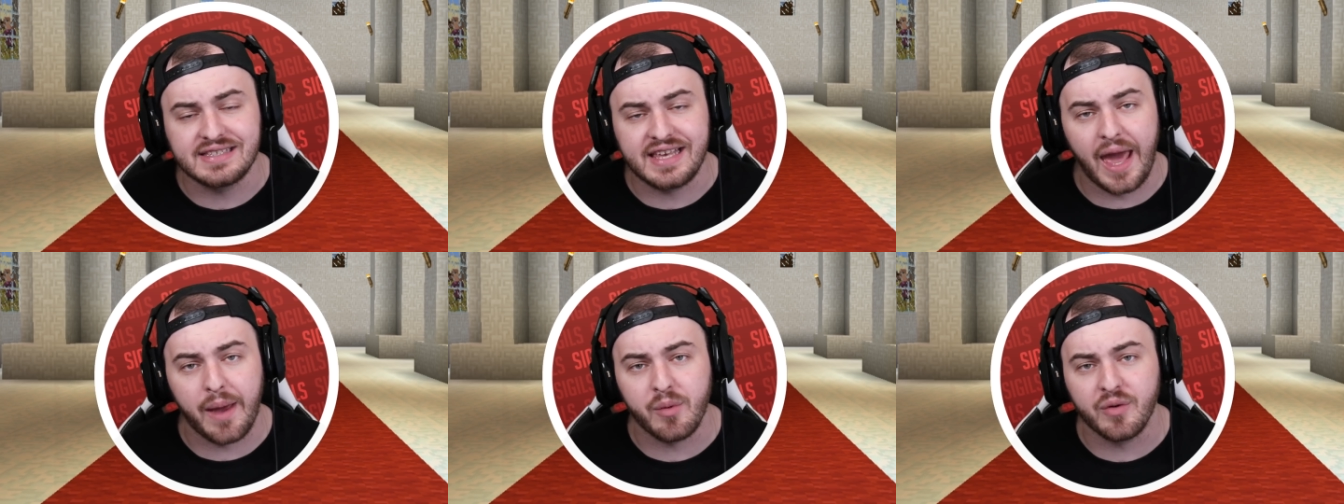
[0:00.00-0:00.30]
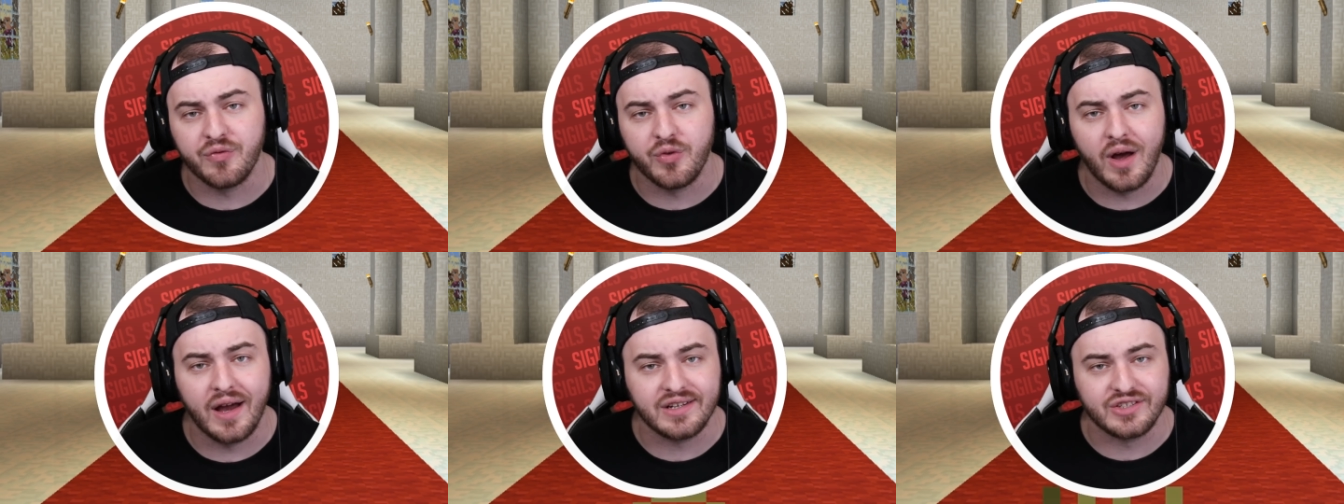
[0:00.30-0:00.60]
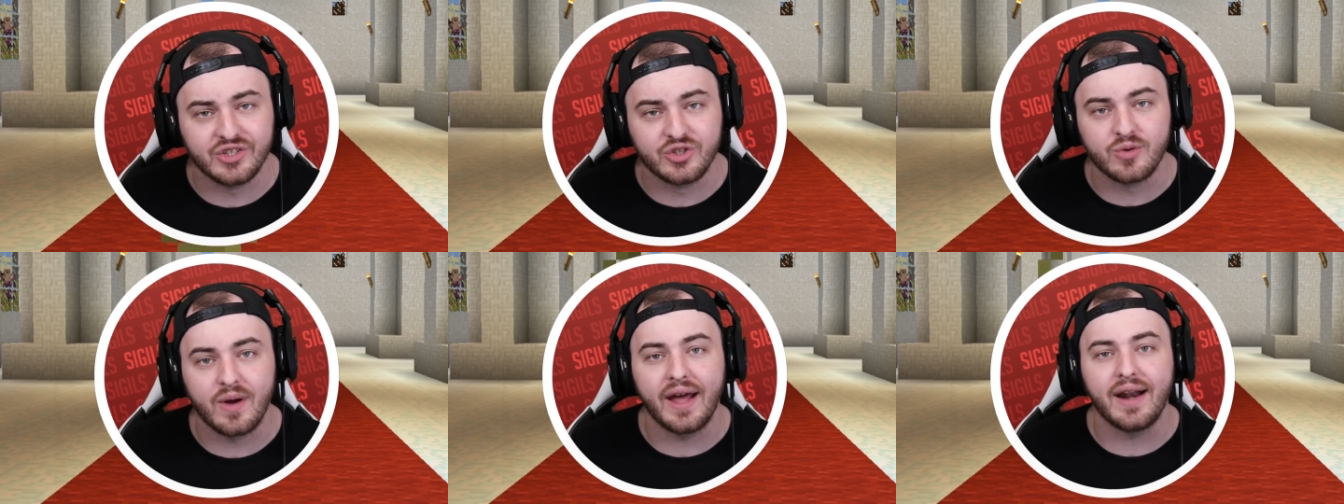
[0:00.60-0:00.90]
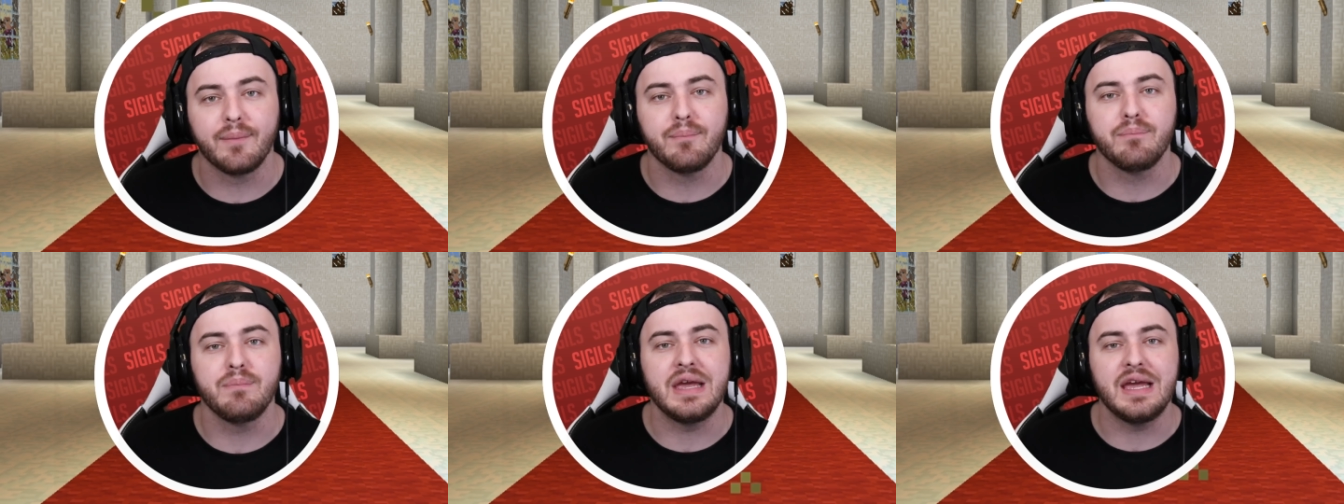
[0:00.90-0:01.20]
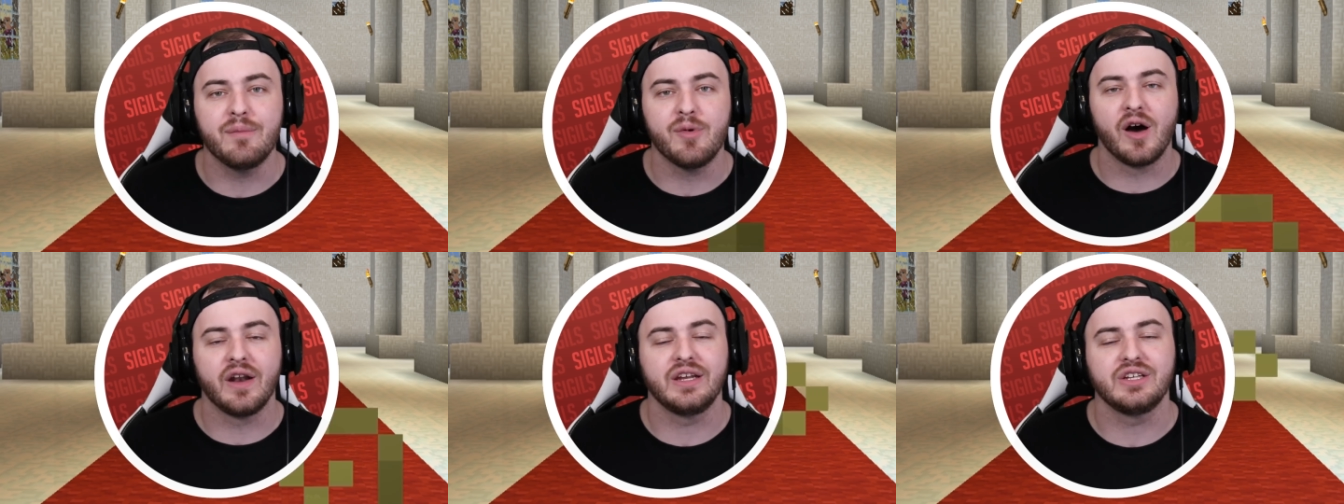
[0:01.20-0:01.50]
camouflage, and try to
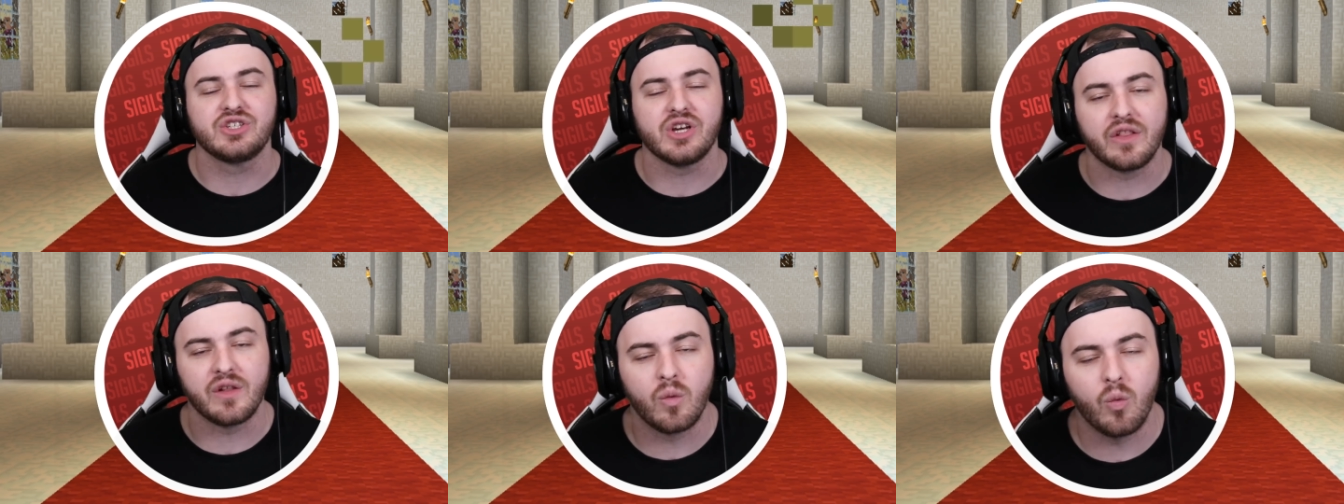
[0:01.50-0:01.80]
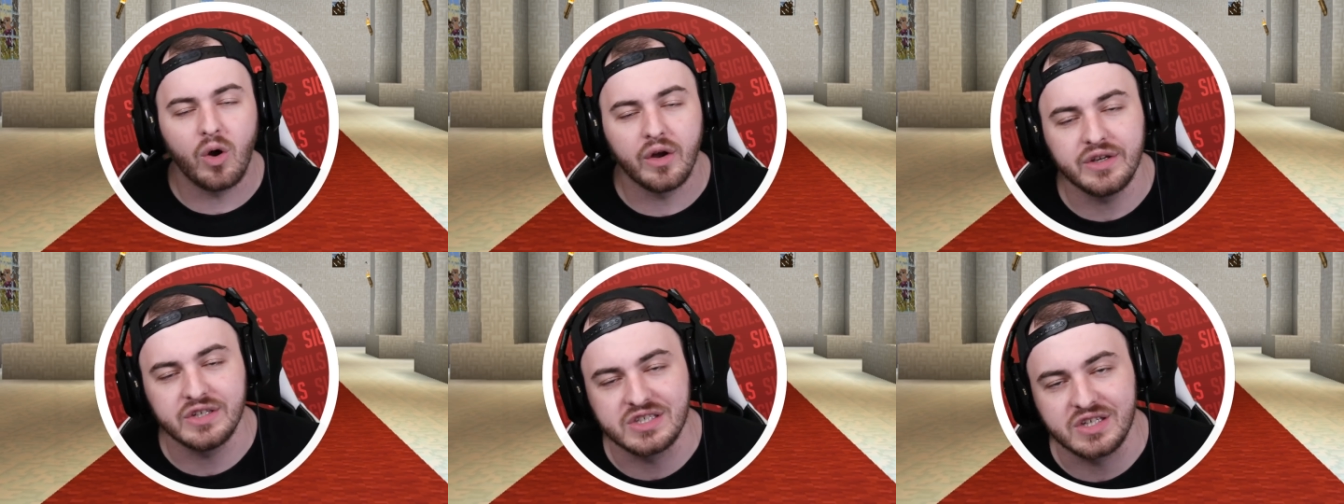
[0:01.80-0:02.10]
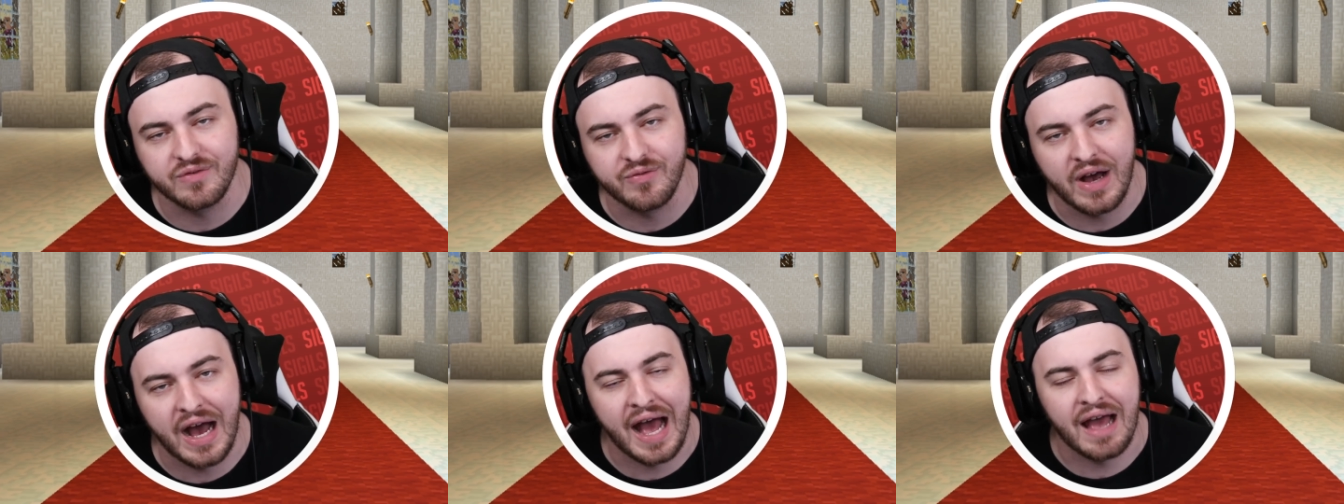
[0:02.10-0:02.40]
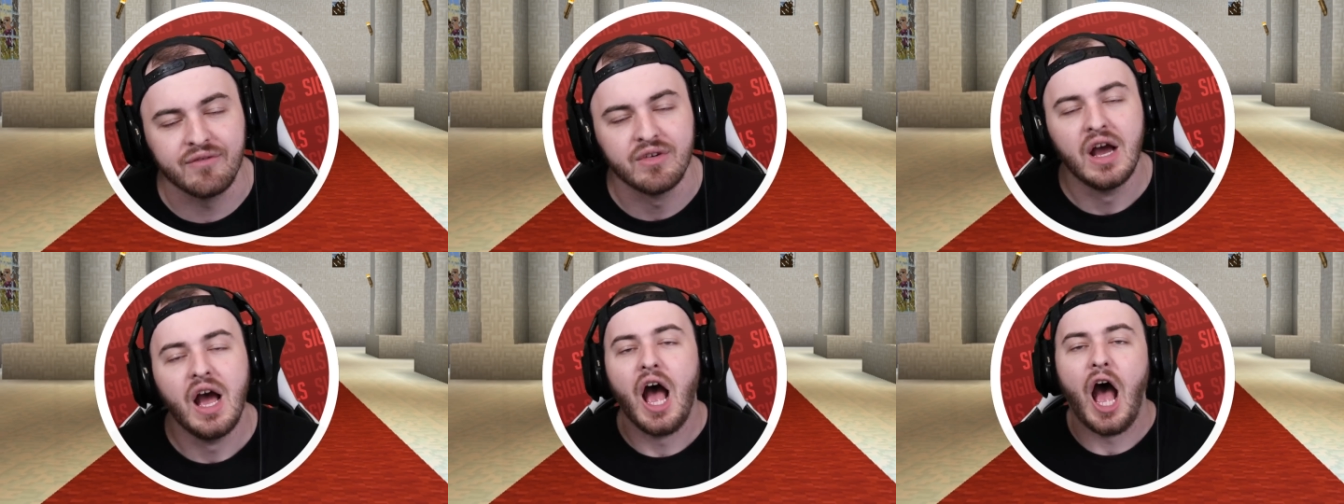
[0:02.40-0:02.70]
meme on each other while you survive.